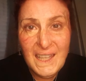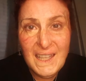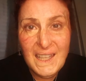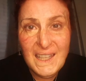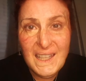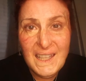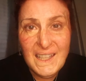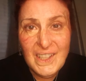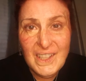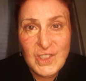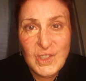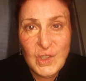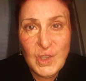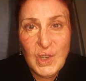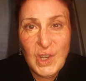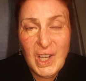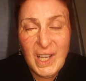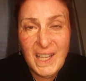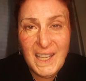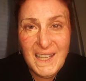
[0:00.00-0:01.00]
So
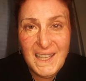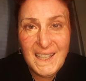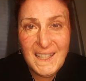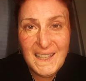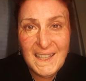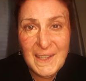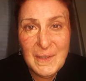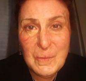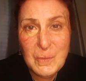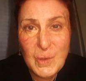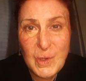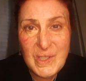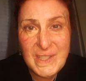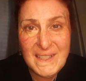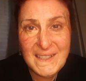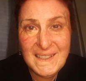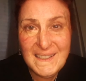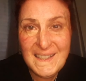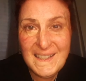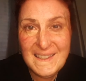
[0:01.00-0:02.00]
it wasn't
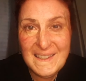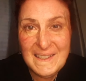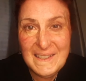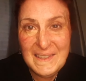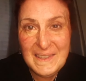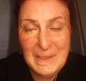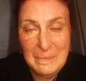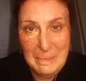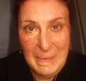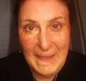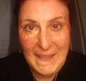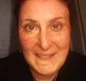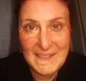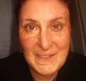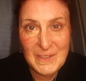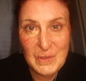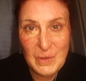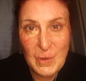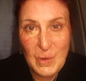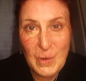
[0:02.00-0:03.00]
the best
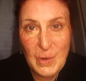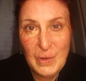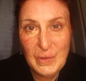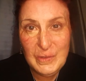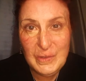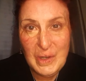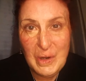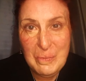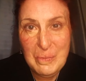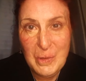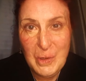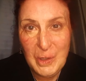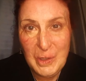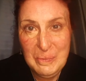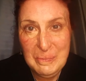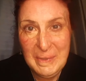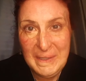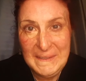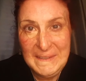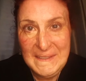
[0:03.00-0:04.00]
of
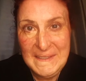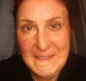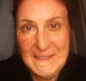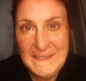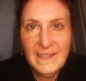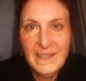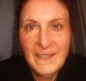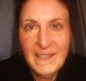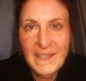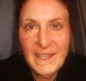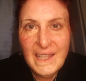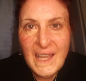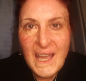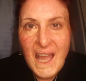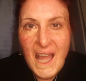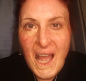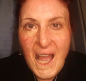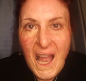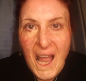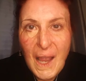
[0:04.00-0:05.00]
appointments.
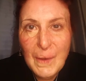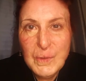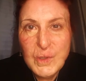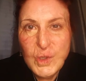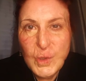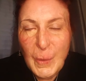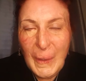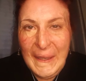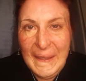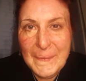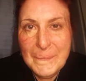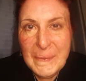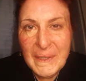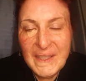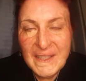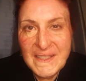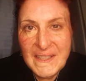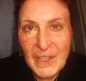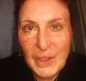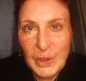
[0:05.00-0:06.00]
I was quite a
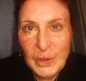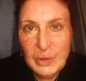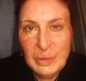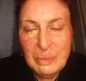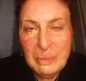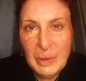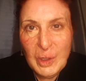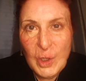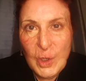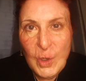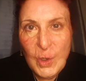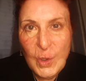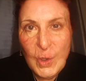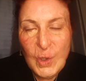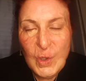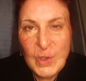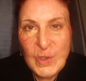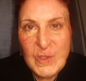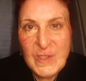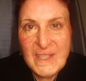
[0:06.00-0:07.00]
bit down
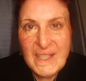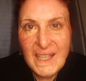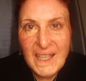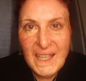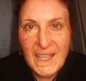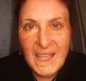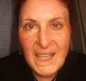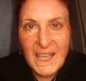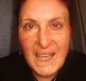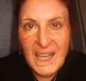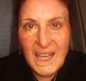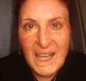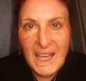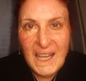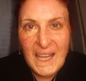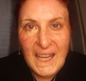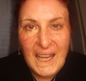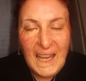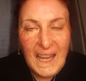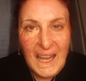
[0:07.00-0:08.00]
because
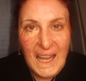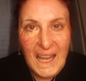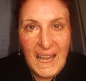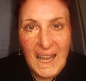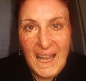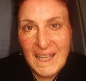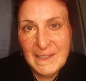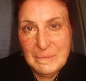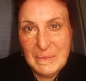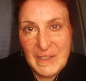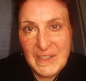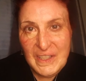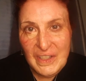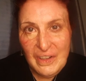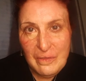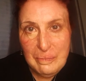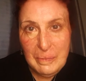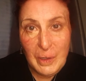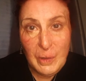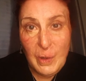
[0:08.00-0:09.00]
I had
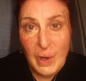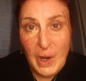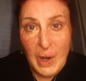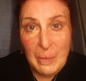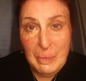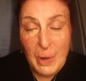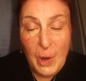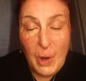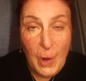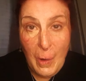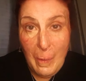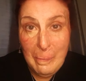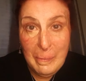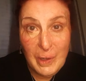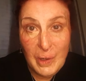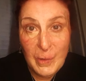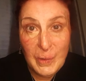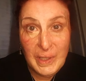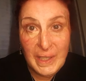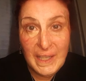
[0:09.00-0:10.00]
myself built up, oh,
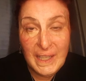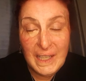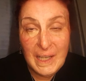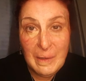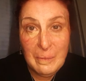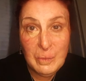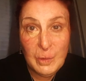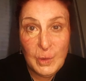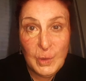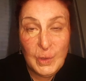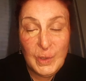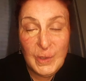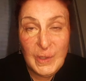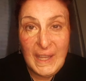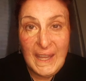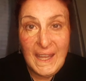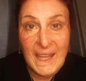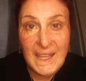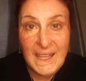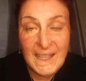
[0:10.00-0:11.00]
brilliant, I'm going to
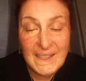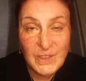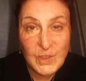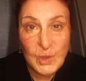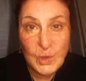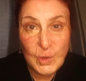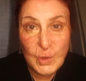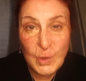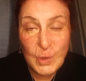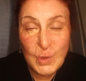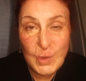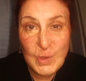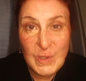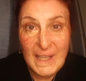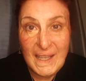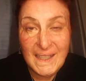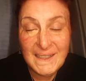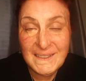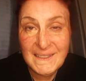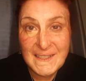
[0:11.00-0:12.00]
get insoles
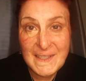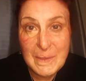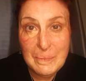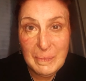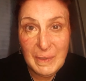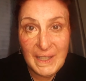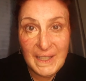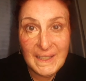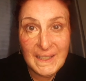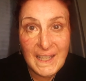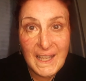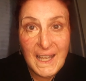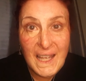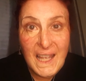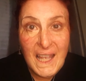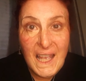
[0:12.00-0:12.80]
and a splint.